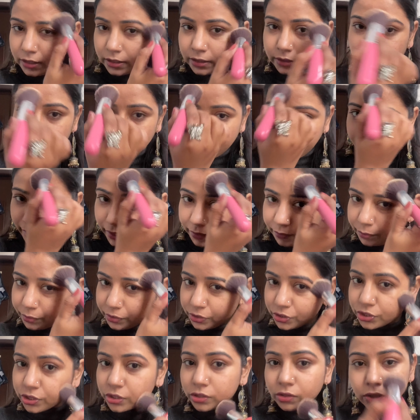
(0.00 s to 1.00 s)
The hand
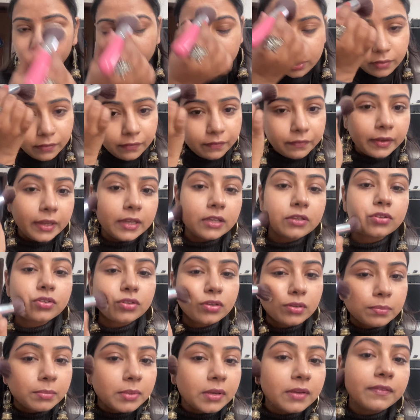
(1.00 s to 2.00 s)
pressure on your face
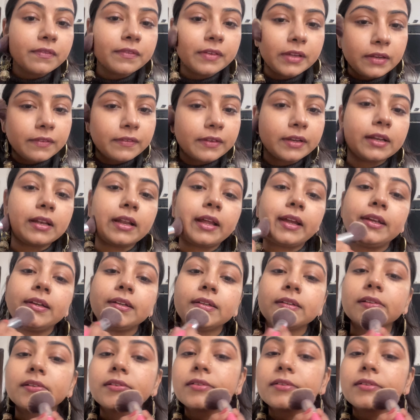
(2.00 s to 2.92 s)
should be very light,